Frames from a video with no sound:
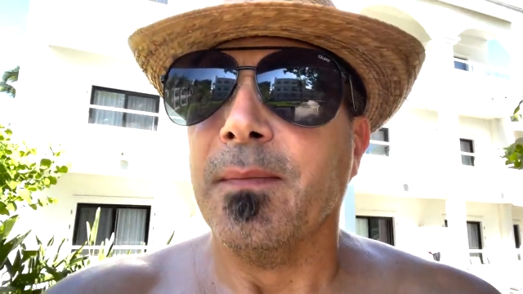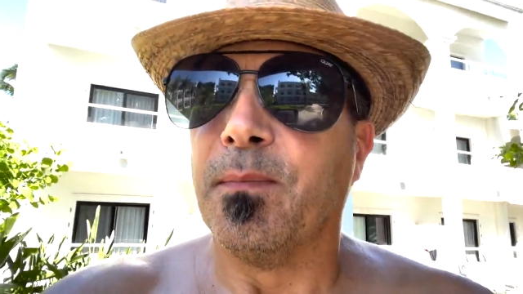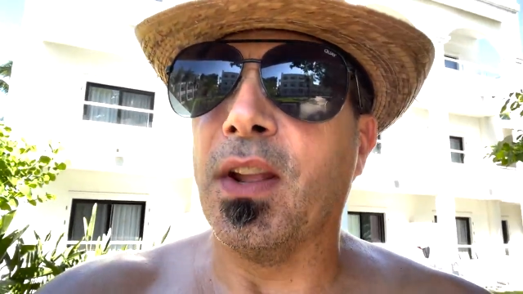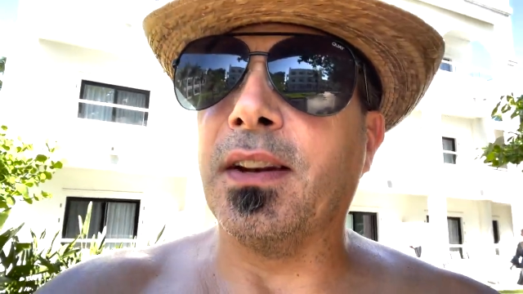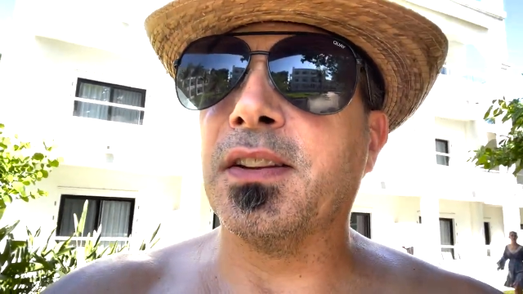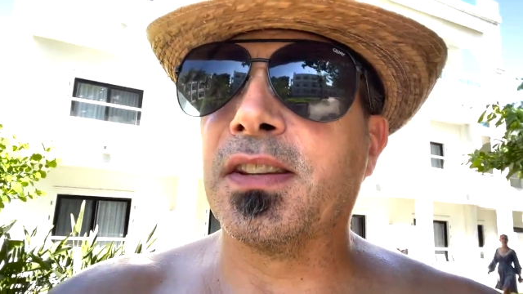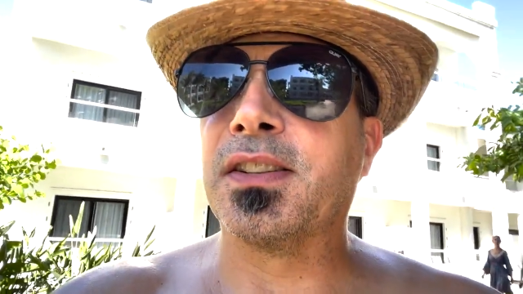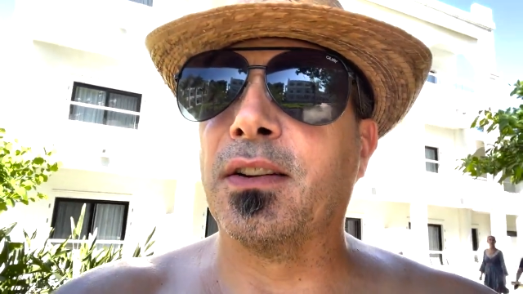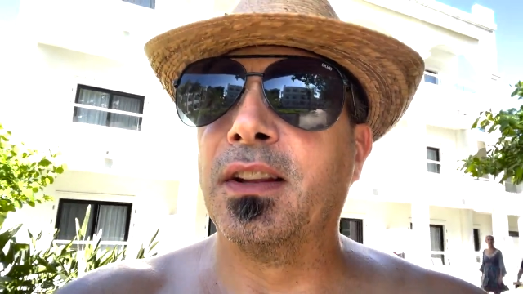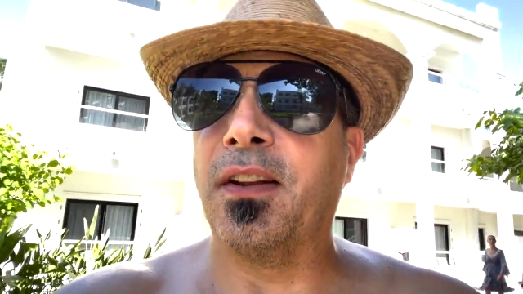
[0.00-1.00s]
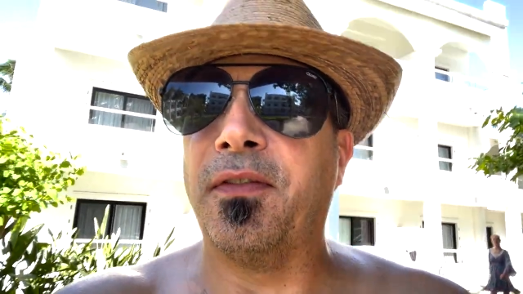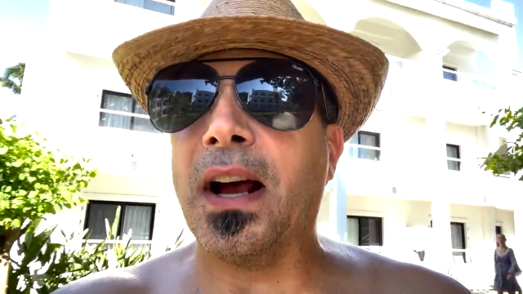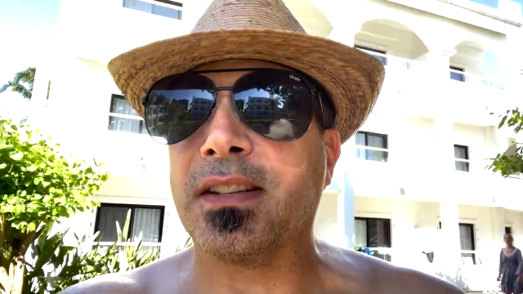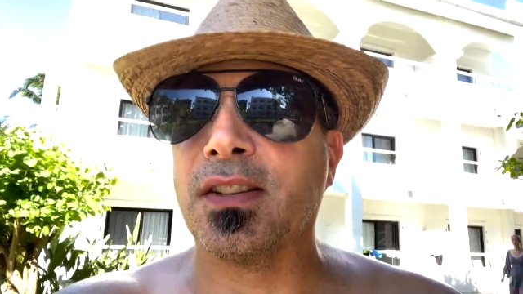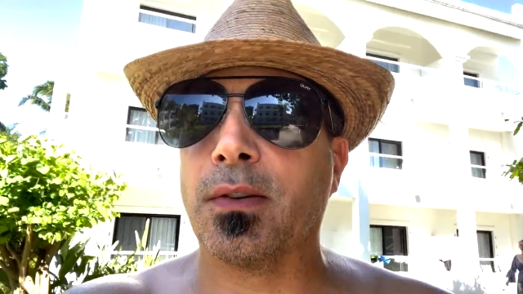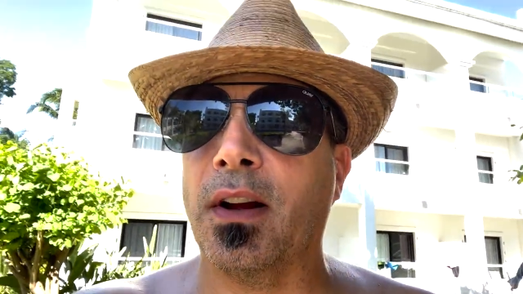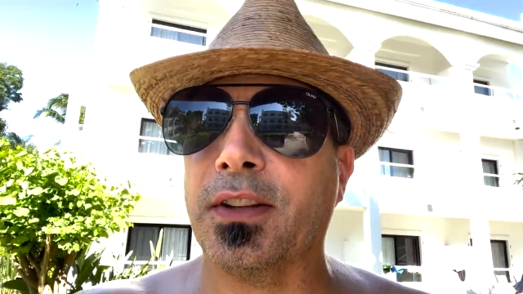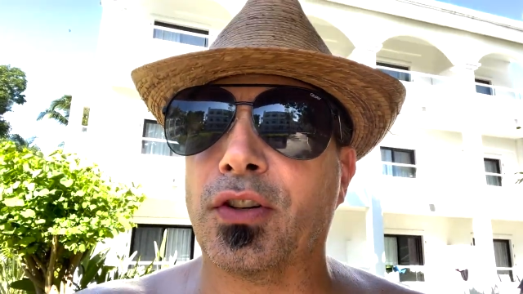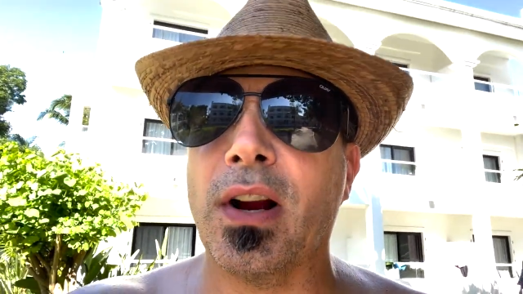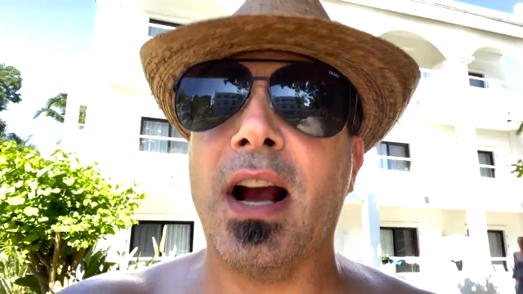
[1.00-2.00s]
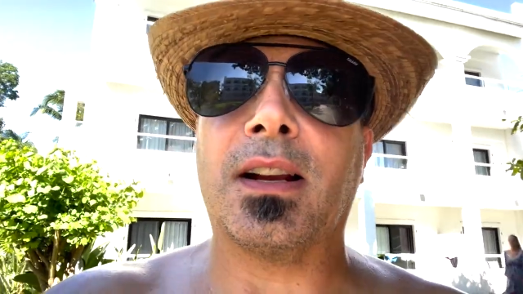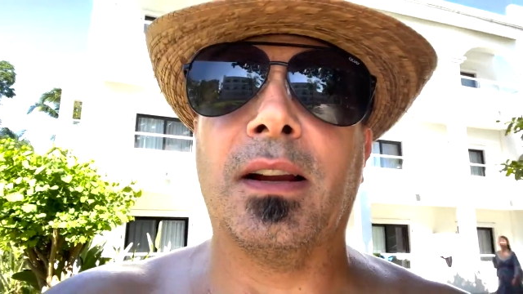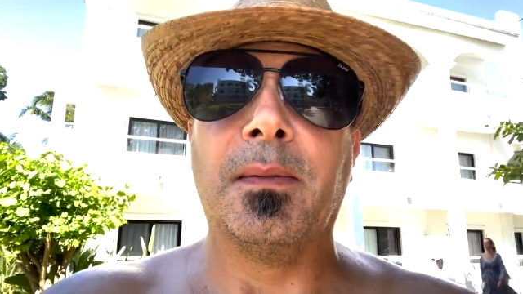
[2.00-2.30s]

Not necessarily the fastest around the track,